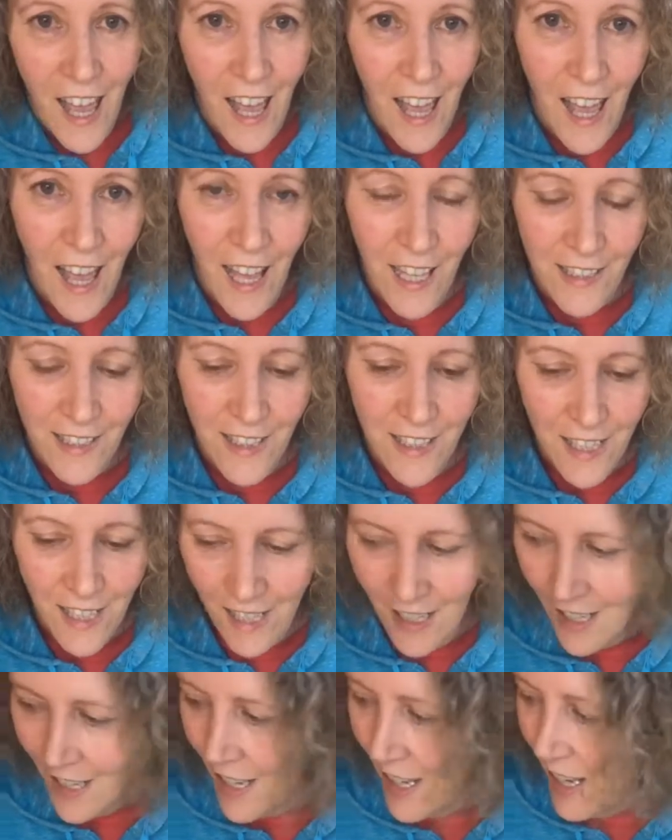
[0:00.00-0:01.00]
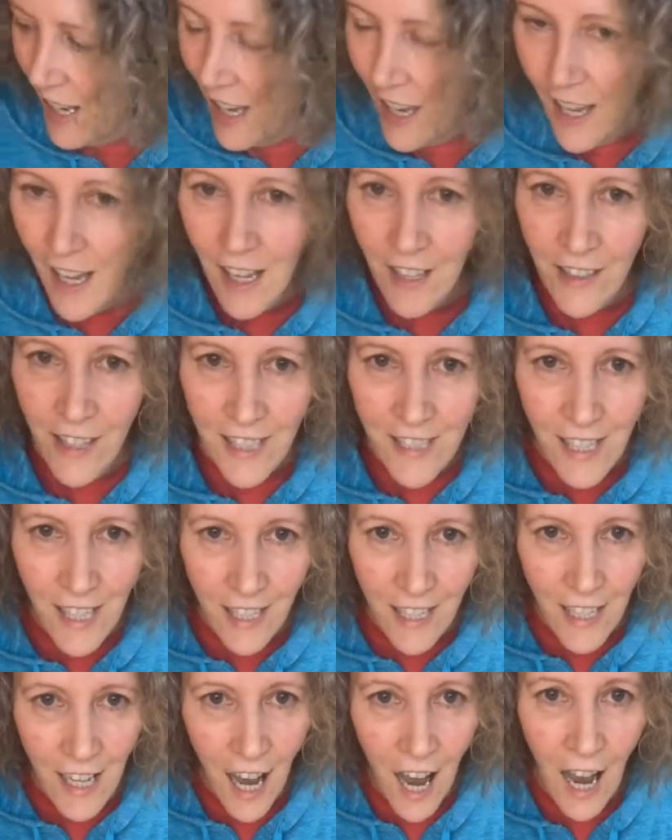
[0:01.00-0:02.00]
And
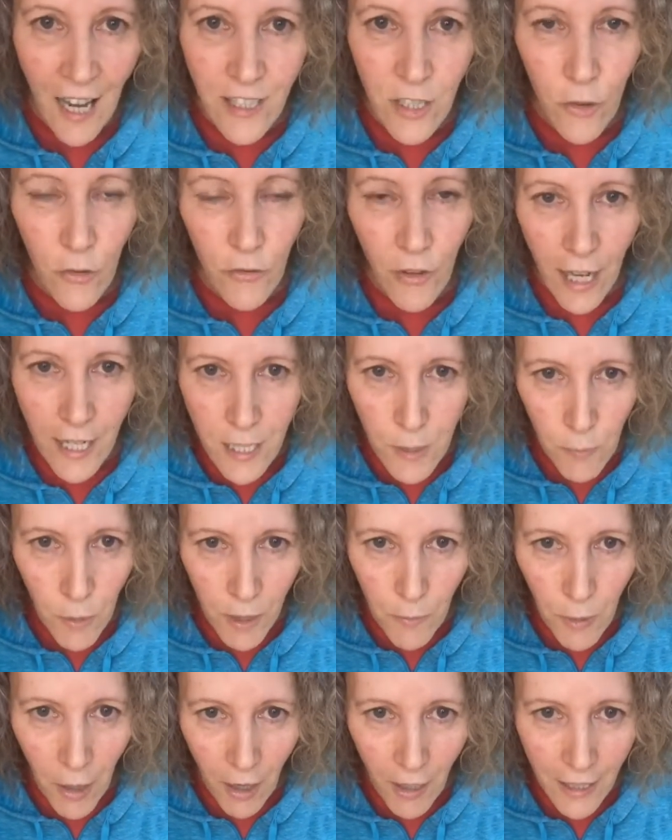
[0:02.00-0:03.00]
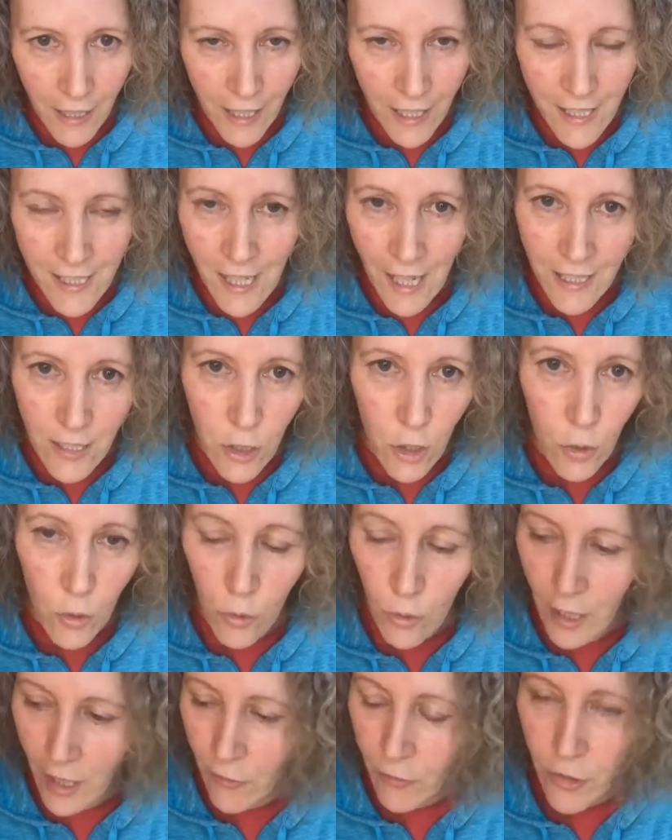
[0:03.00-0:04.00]
listen, I do Facebook parties.
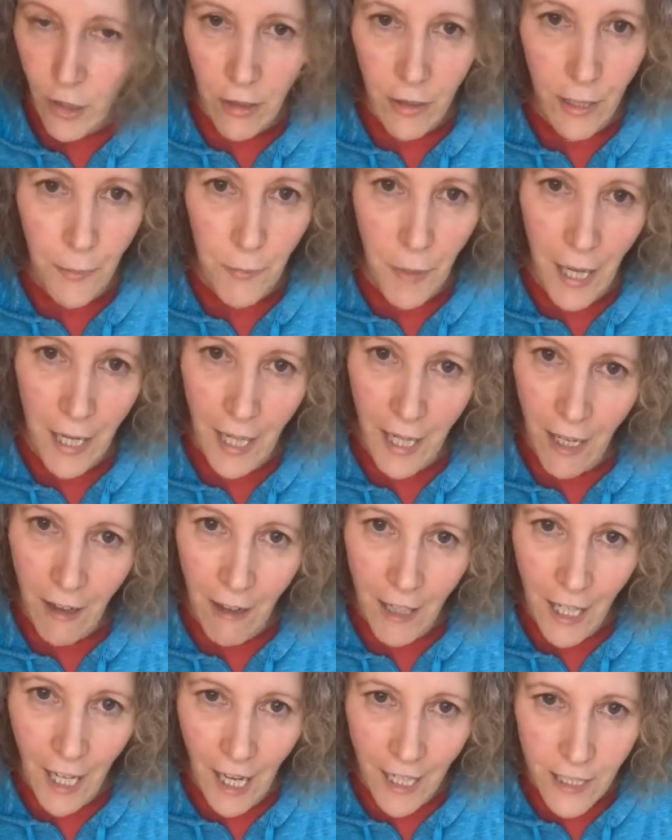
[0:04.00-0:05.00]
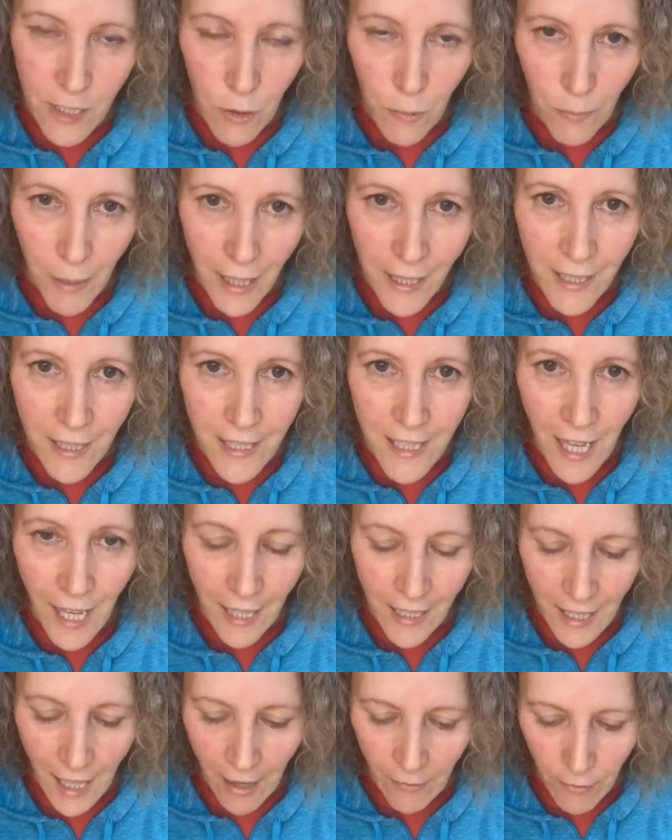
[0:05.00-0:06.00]
If you're in my area, I do make and
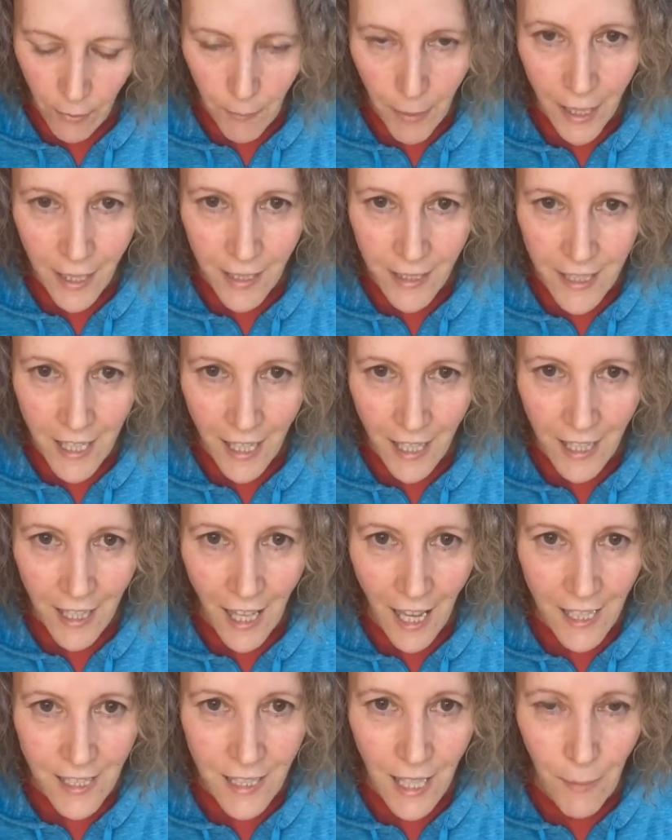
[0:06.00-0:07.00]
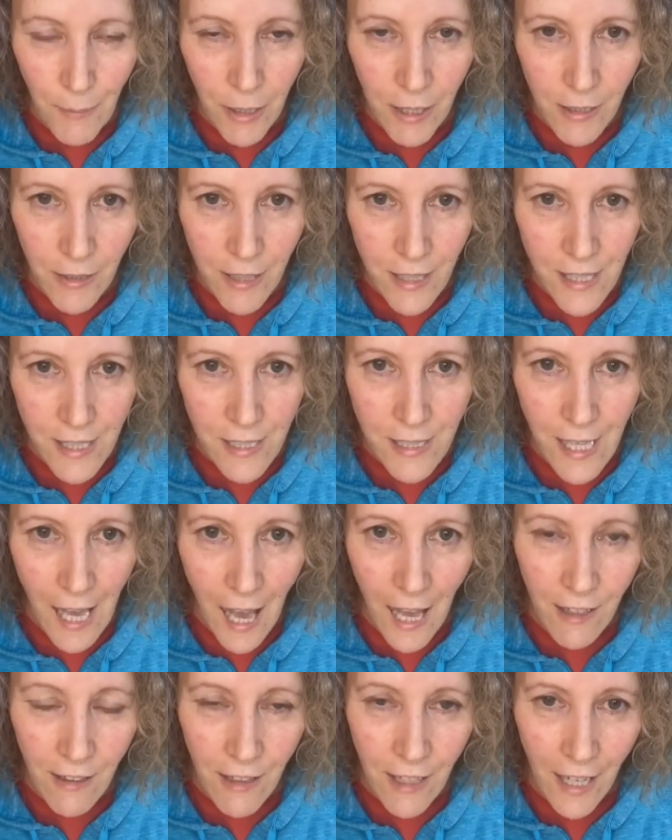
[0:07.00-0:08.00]
take. I have a make and take class coming this
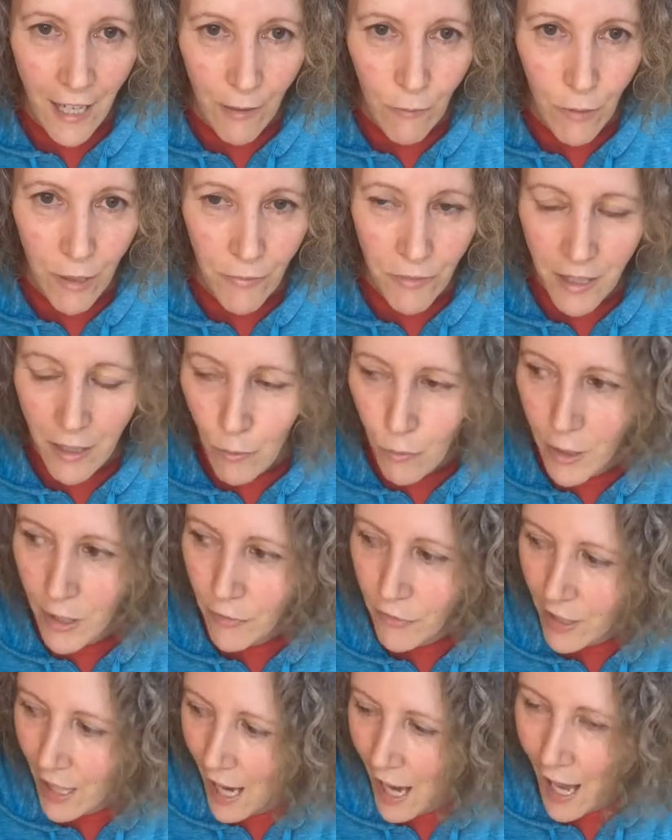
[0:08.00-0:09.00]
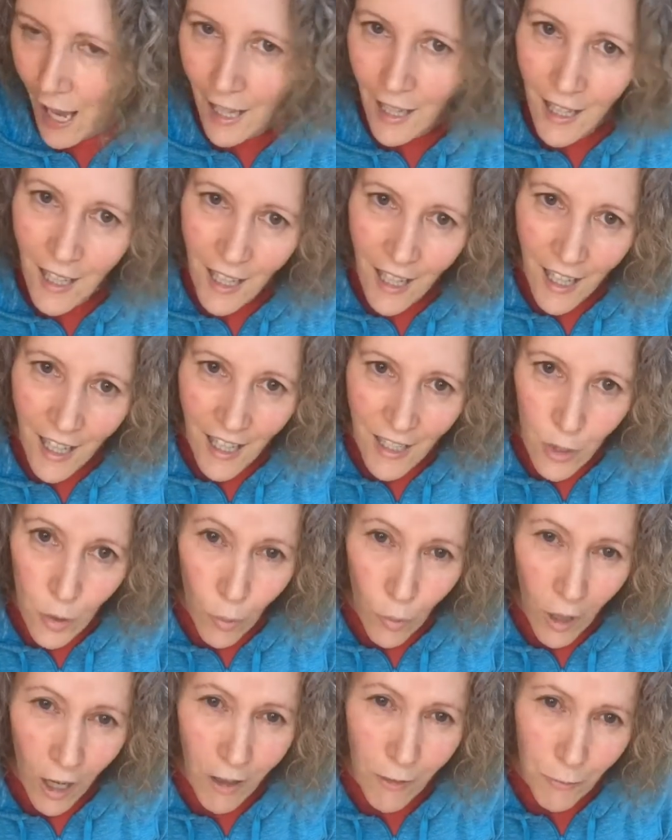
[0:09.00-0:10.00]
Saturday. I think we've got
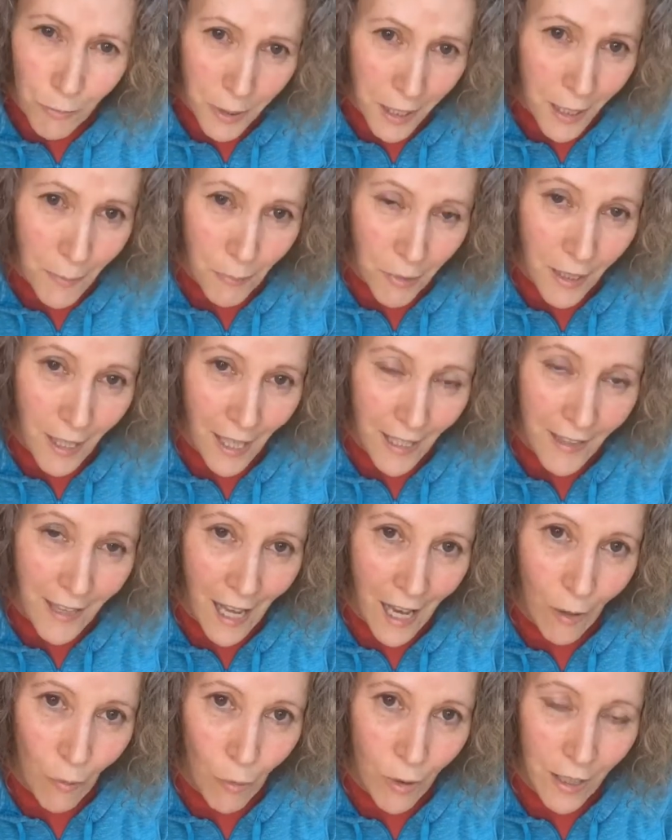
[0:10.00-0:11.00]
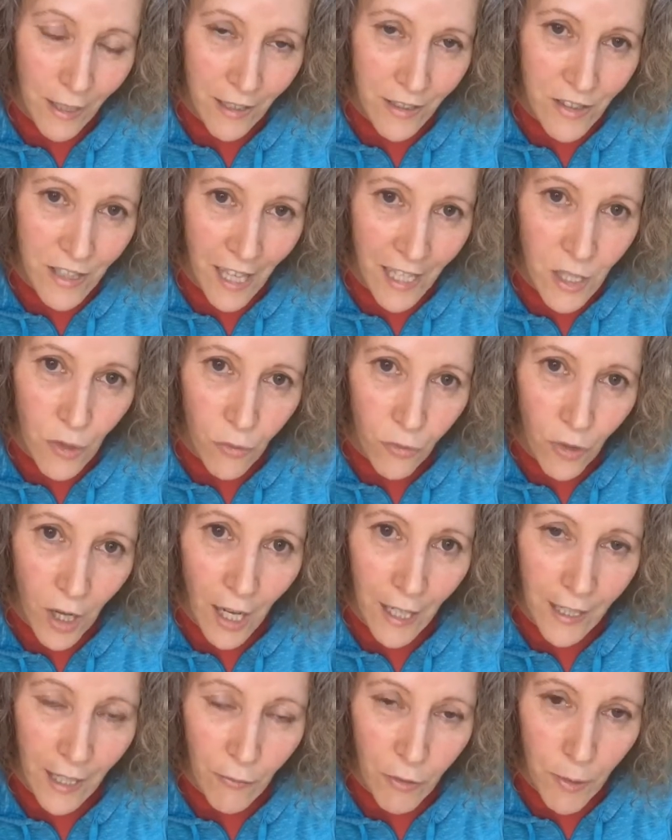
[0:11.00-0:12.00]
12 people at that one. So that's
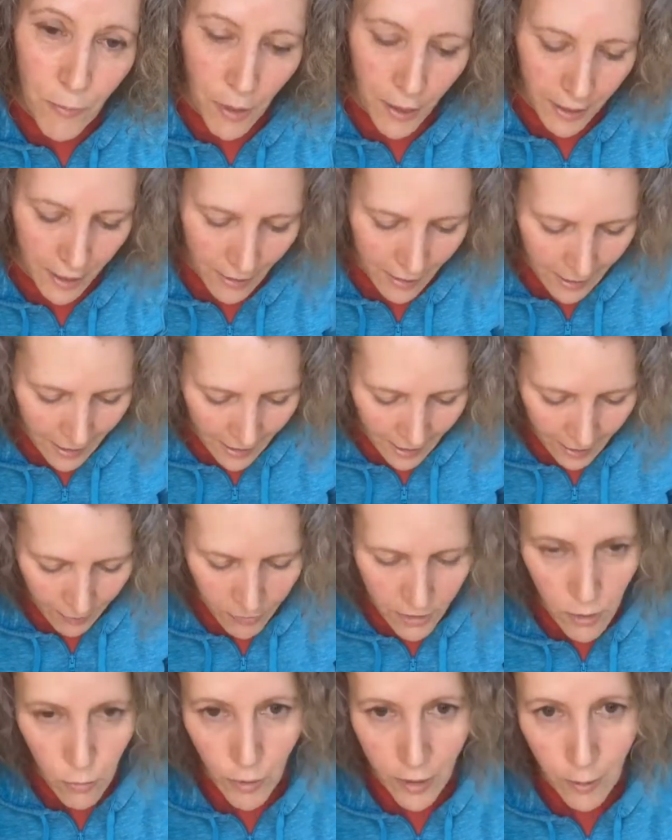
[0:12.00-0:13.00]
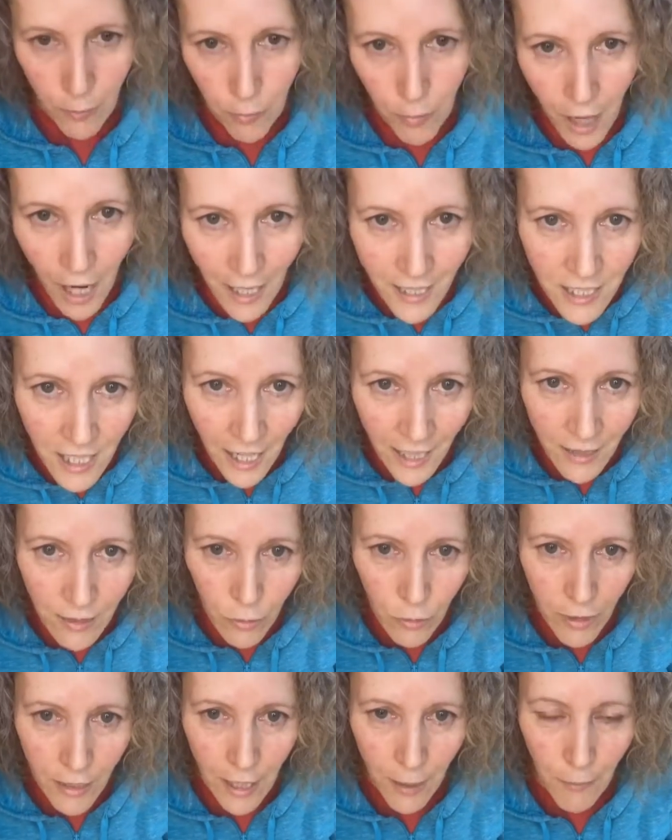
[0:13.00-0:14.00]
fun. Everybody leaves with a
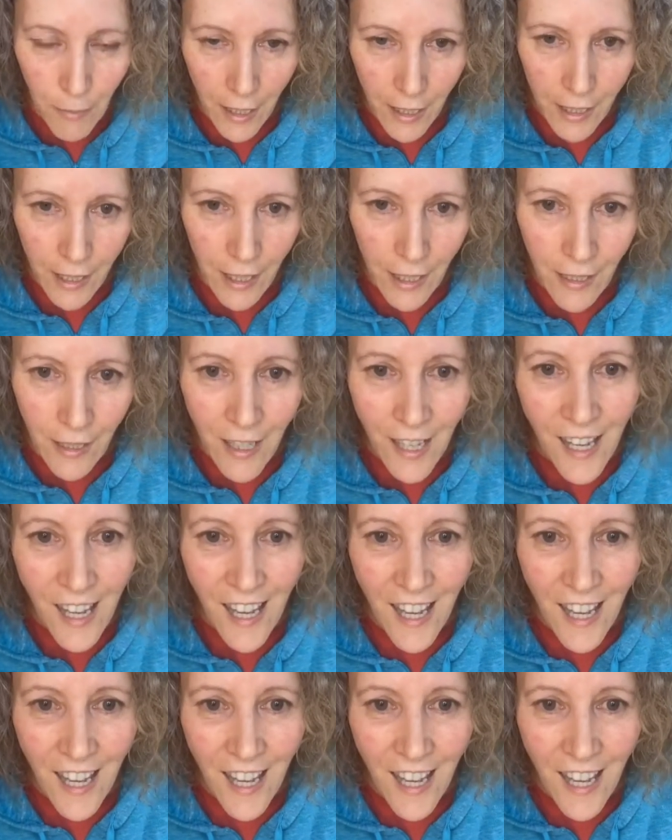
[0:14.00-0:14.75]
project where they make it.